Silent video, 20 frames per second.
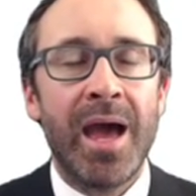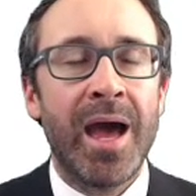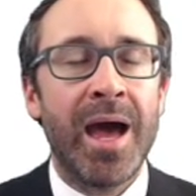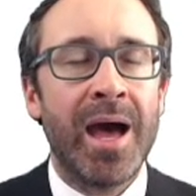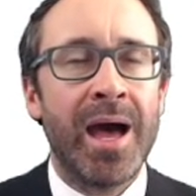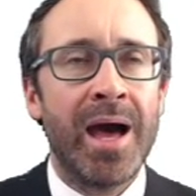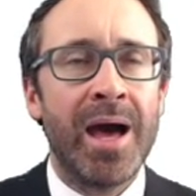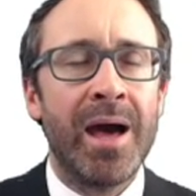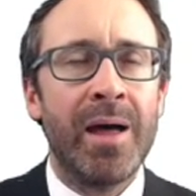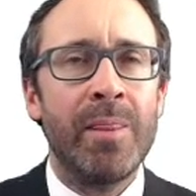
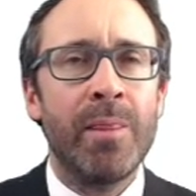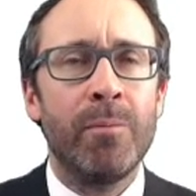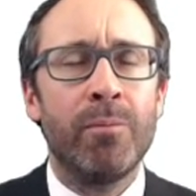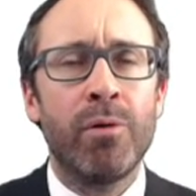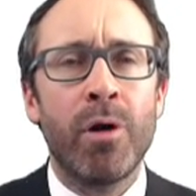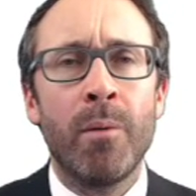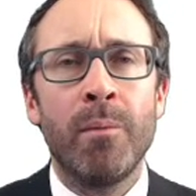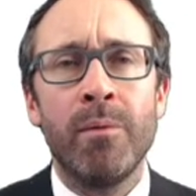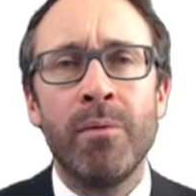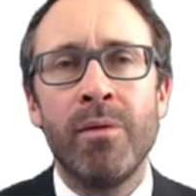And the
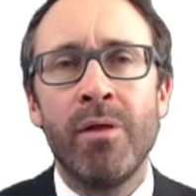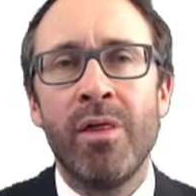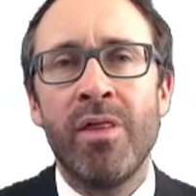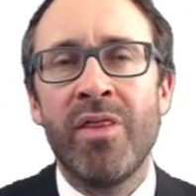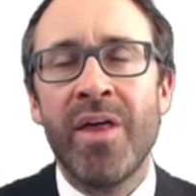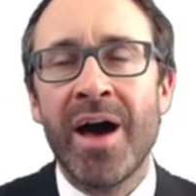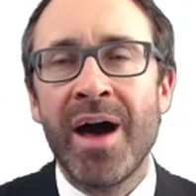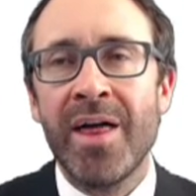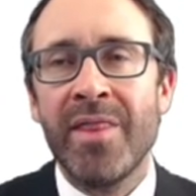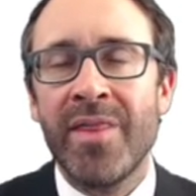
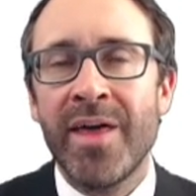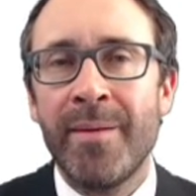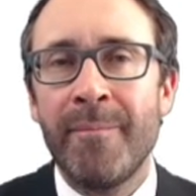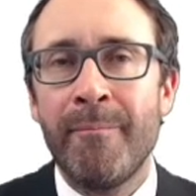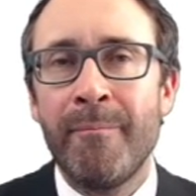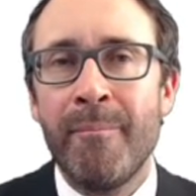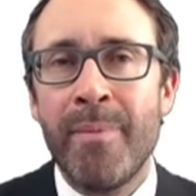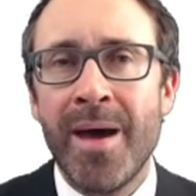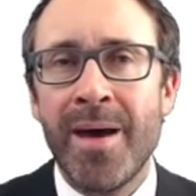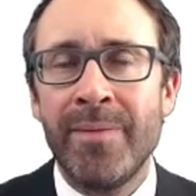problem that
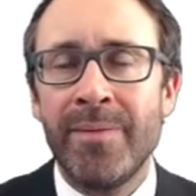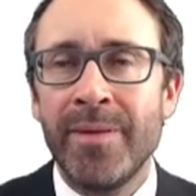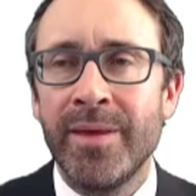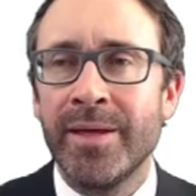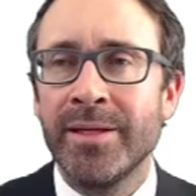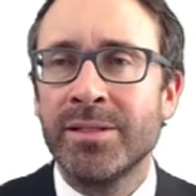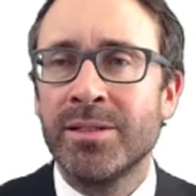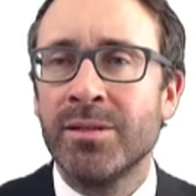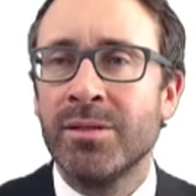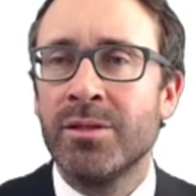then meant
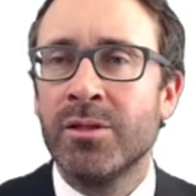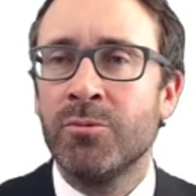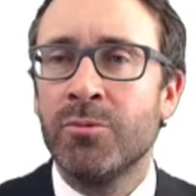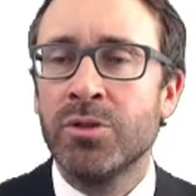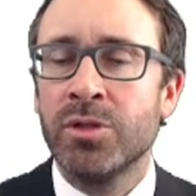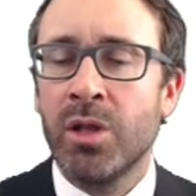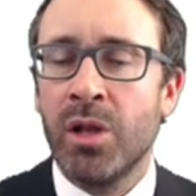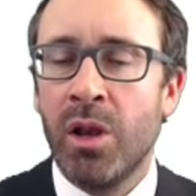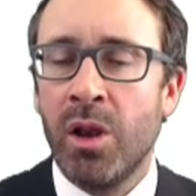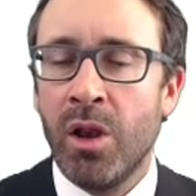is that there
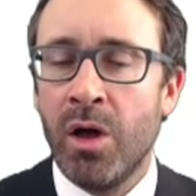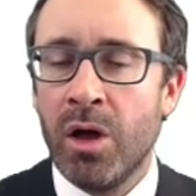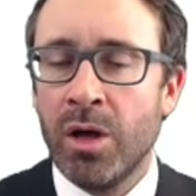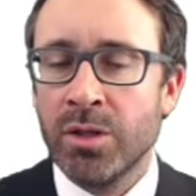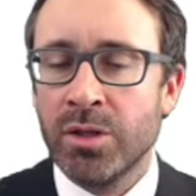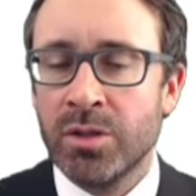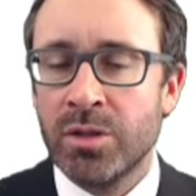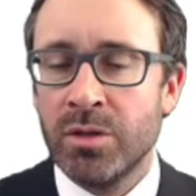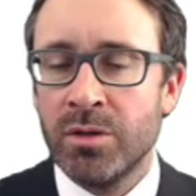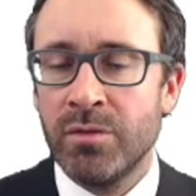was a
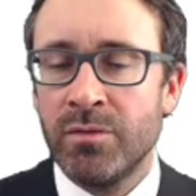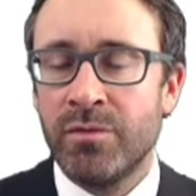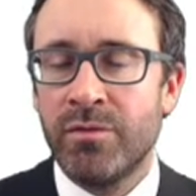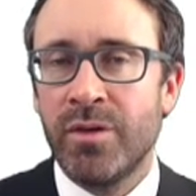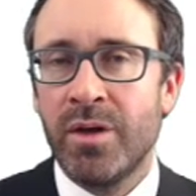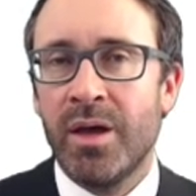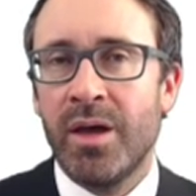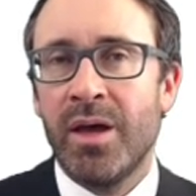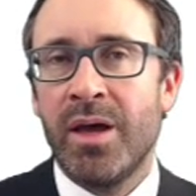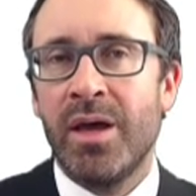lot of
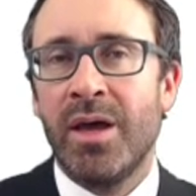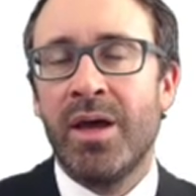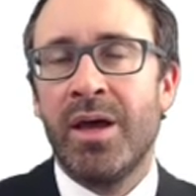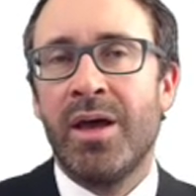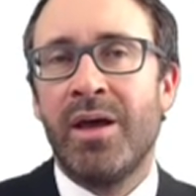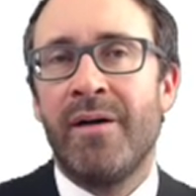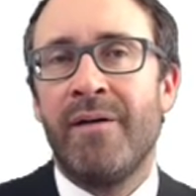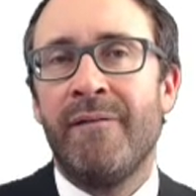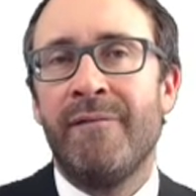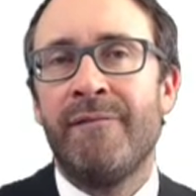
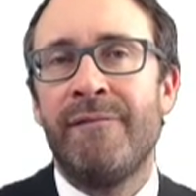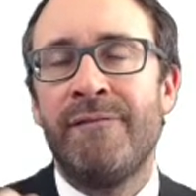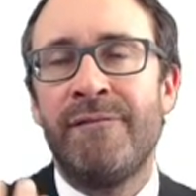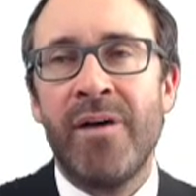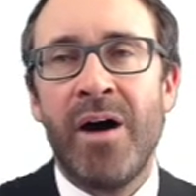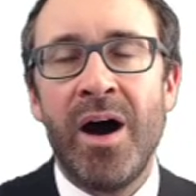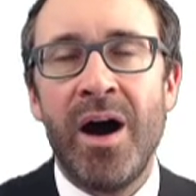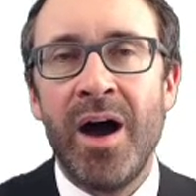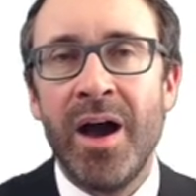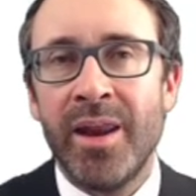
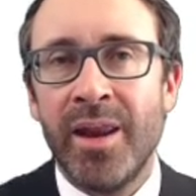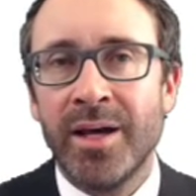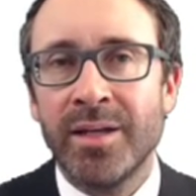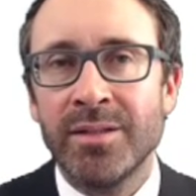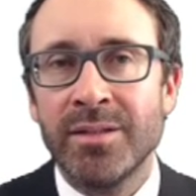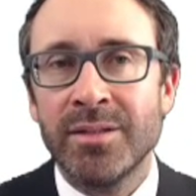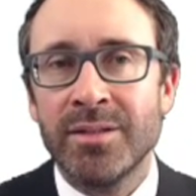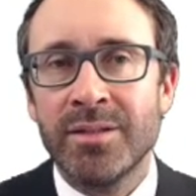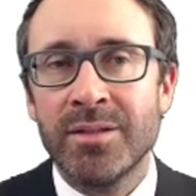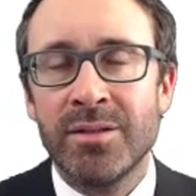
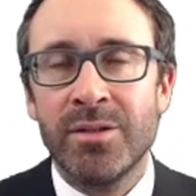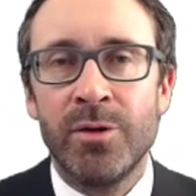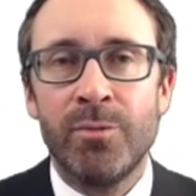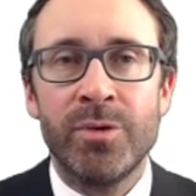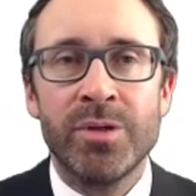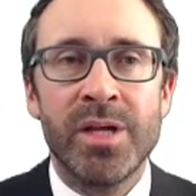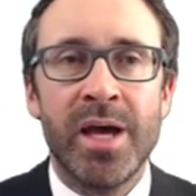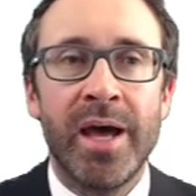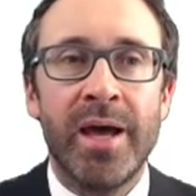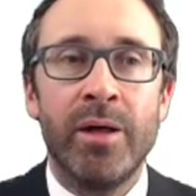finance
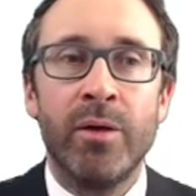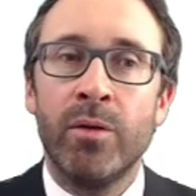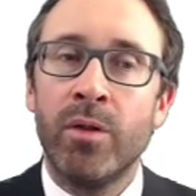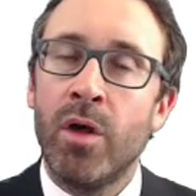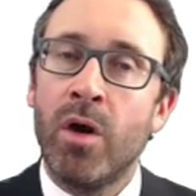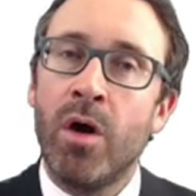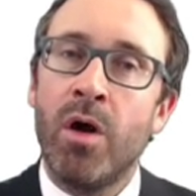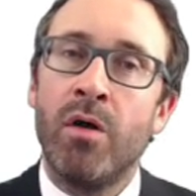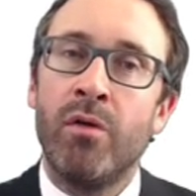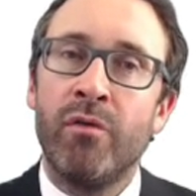that was
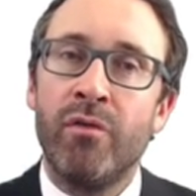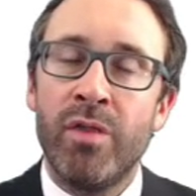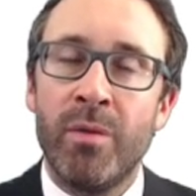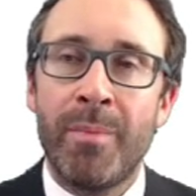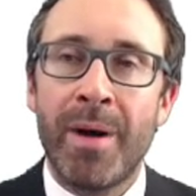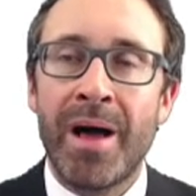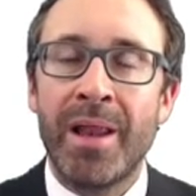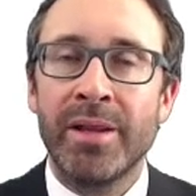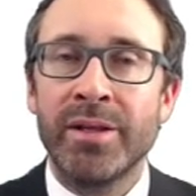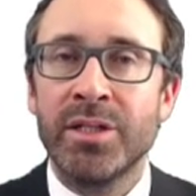held off
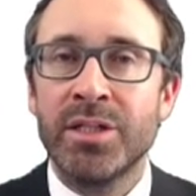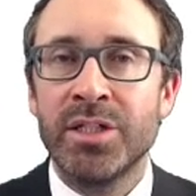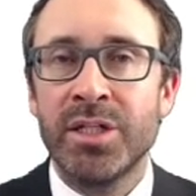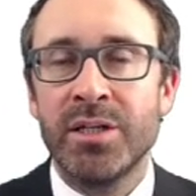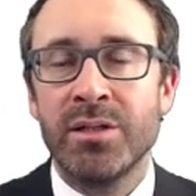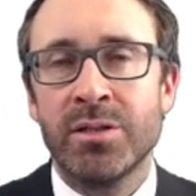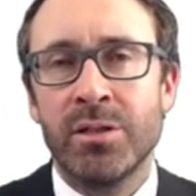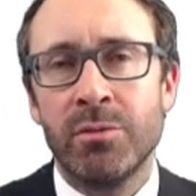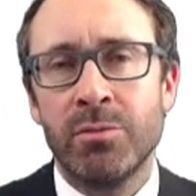the balance sheet.